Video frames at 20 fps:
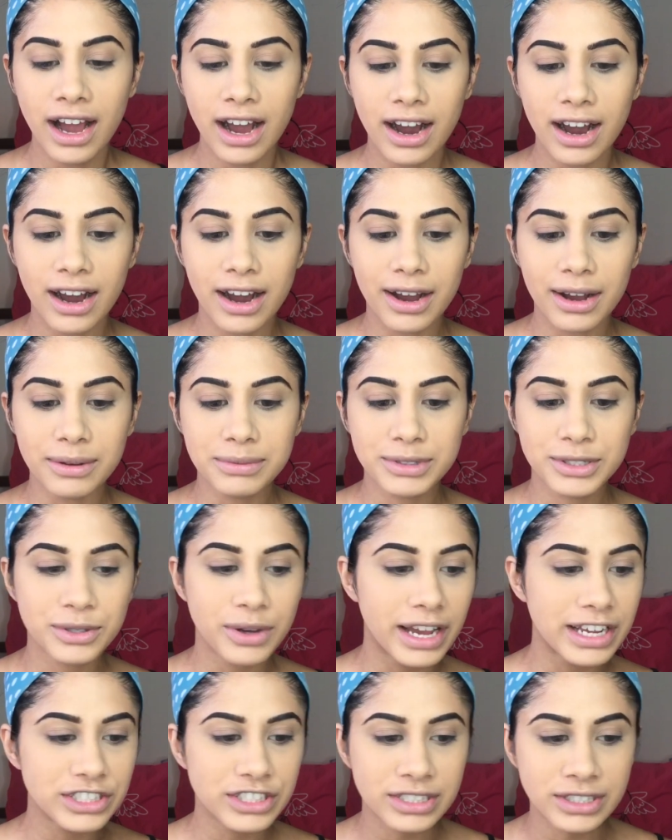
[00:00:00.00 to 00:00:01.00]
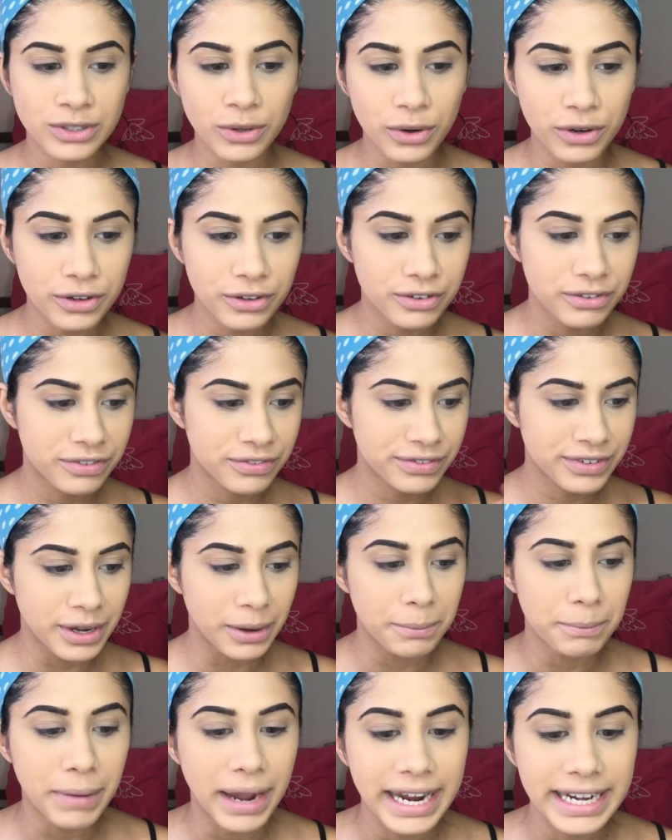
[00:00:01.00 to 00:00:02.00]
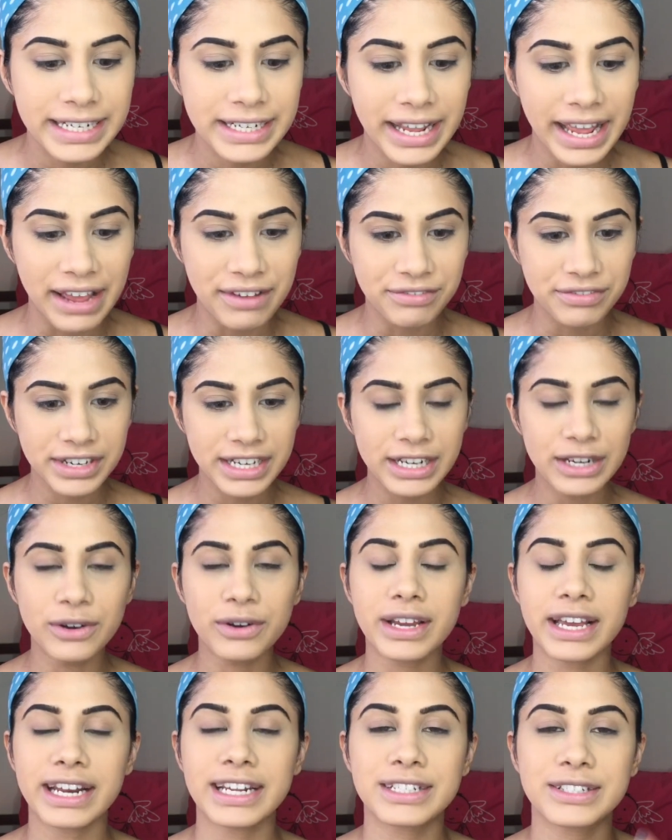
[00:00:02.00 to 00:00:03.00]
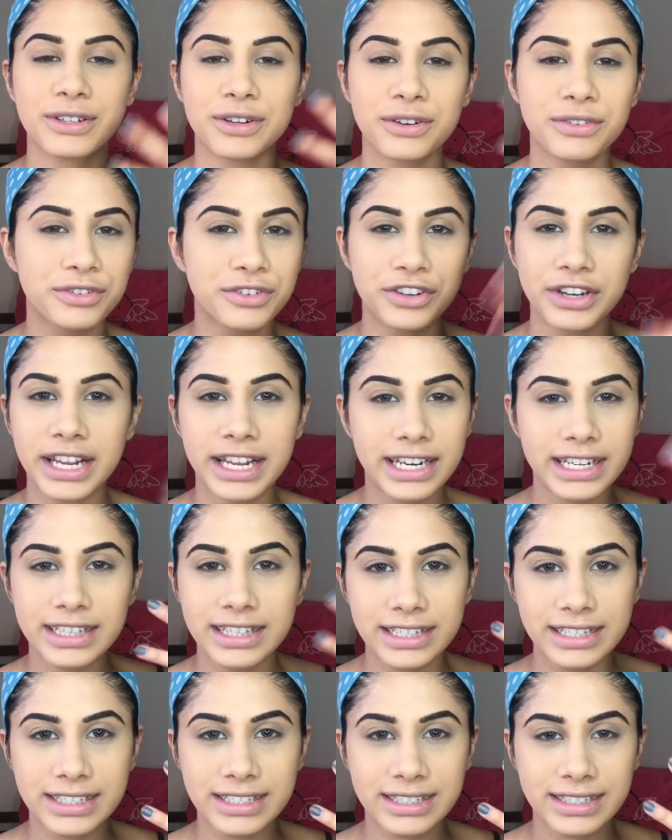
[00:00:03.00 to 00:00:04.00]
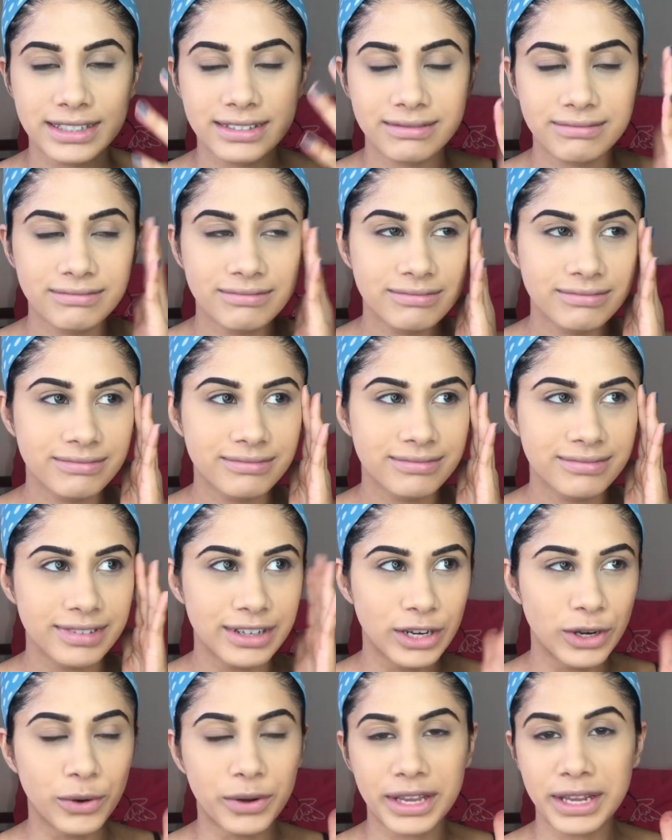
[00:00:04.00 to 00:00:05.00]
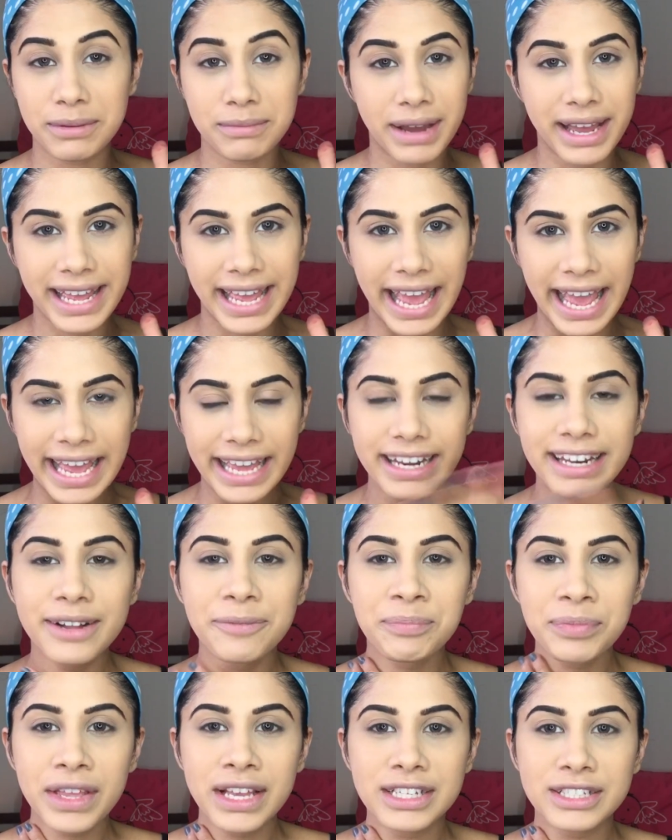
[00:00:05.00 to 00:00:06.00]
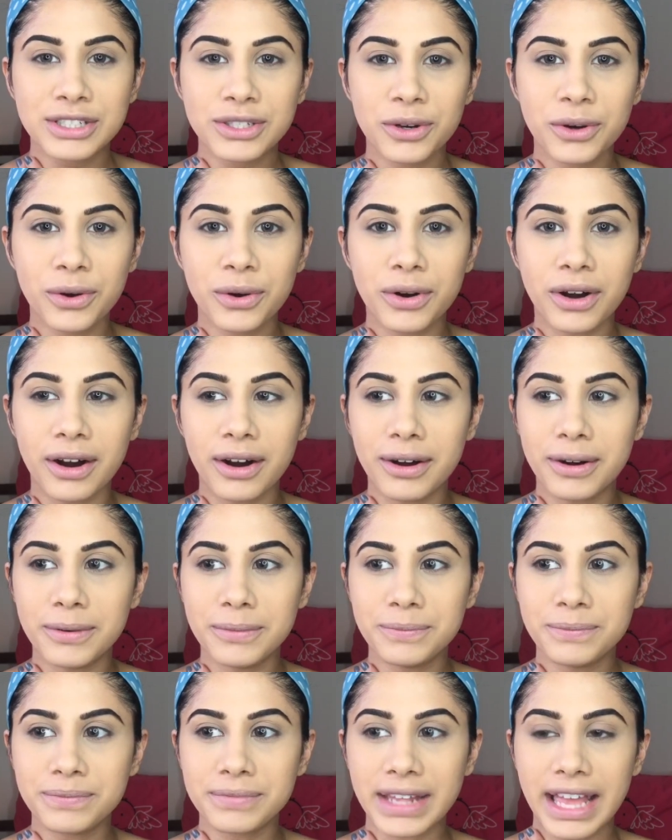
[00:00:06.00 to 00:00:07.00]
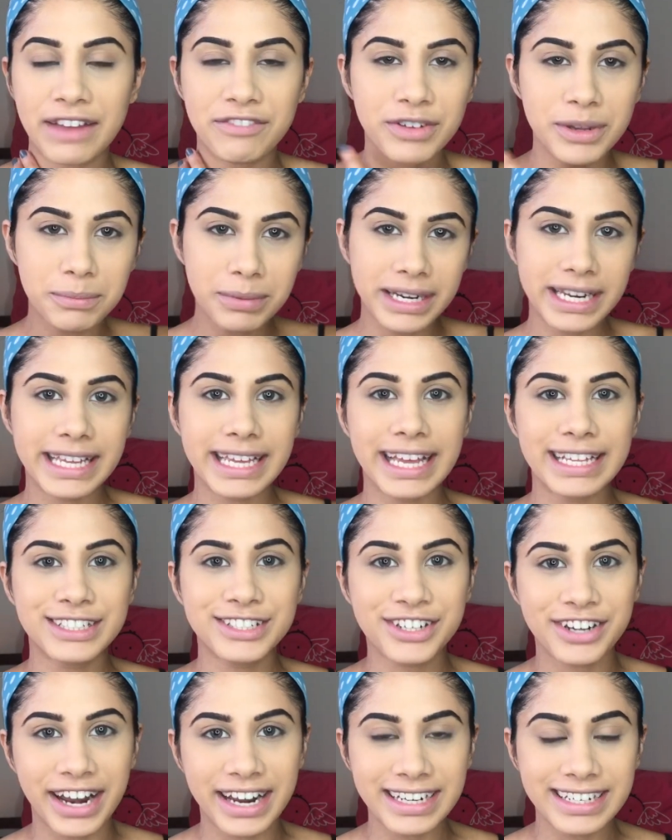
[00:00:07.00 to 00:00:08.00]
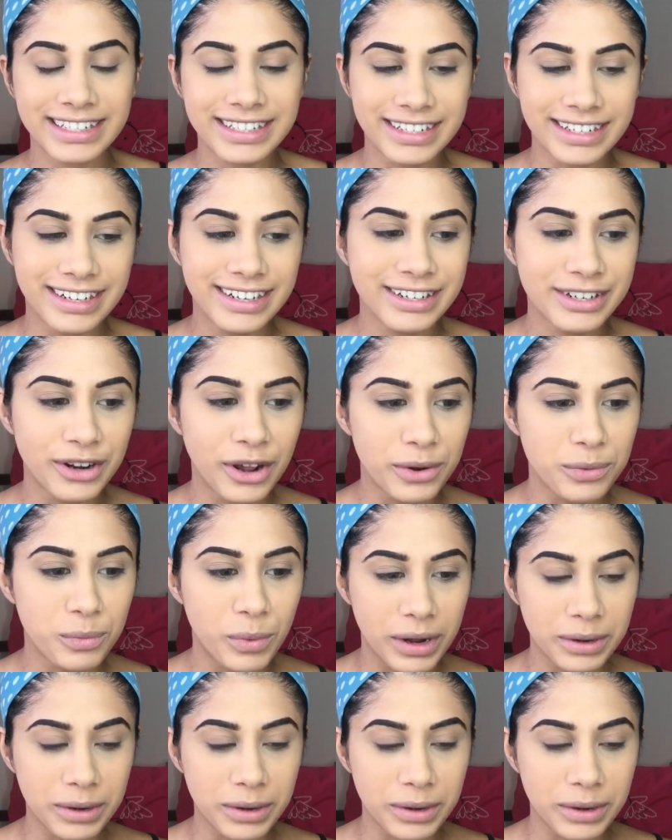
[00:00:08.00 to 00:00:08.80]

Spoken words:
So I just sort of combined every look and I sort of created this look in my head. So everybody gets credit here, not